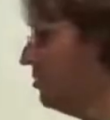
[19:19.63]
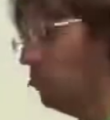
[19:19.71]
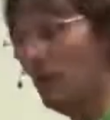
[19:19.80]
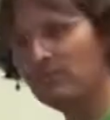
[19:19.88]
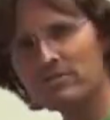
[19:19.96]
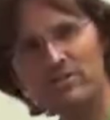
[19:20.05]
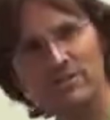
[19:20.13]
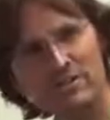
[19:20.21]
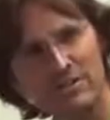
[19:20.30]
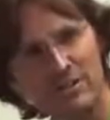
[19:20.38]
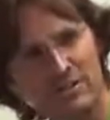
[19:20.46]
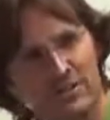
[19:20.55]
You
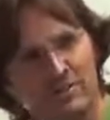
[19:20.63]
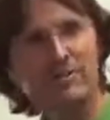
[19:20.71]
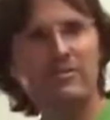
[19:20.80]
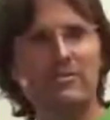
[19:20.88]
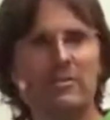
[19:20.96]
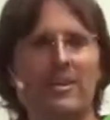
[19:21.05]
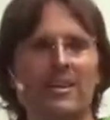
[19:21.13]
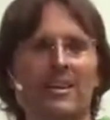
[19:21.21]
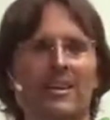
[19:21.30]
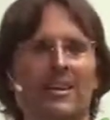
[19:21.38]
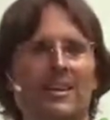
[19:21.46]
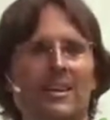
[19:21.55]
wanted to know the truth,
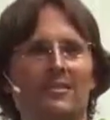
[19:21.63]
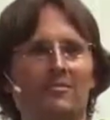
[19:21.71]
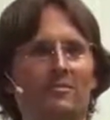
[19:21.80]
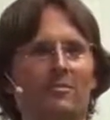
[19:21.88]
and